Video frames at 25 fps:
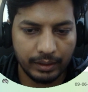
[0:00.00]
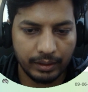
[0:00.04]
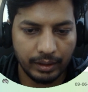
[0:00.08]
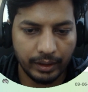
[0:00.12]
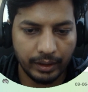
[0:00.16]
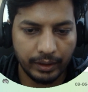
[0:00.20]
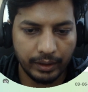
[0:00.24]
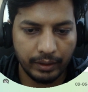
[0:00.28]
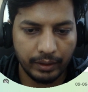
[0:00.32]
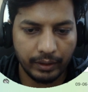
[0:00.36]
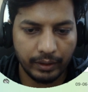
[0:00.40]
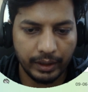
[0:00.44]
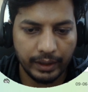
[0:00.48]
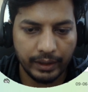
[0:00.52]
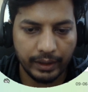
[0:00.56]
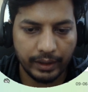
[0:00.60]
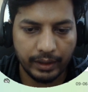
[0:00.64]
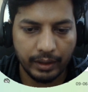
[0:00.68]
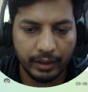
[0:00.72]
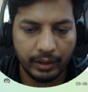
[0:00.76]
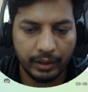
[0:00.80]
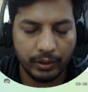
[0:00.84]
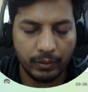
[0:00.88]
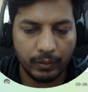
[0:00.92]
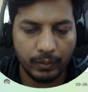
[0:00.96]
and
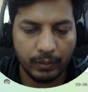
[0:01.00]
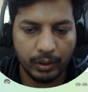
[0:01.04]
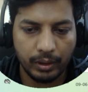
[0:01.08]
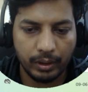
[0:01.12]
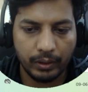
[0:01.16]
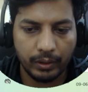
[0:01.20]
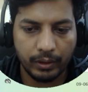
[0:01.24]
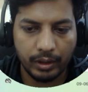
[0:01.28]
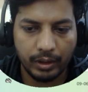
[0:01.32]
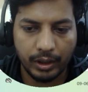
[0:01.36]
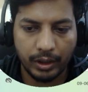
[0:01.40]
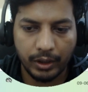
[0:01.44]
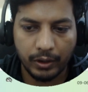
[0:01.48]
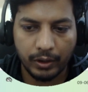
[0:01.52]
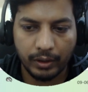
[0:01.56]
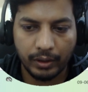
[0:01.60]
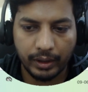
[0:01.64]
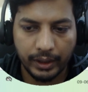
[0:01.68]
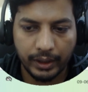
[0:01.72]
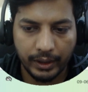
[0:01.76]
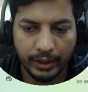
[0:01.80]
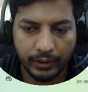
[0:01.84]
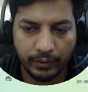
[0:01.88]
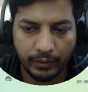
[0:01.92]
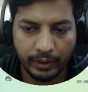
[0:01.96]
directly you want to run on
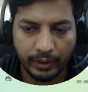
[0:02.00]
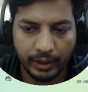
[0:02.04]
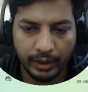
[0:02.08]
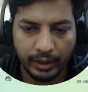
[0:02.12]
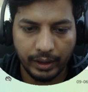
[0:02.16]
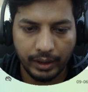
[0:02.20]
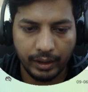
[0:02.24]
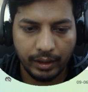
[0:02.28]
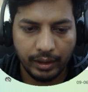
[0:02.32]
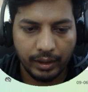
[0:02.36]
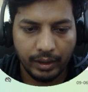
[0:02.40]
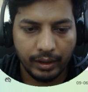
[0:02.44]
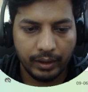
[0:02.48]
that query,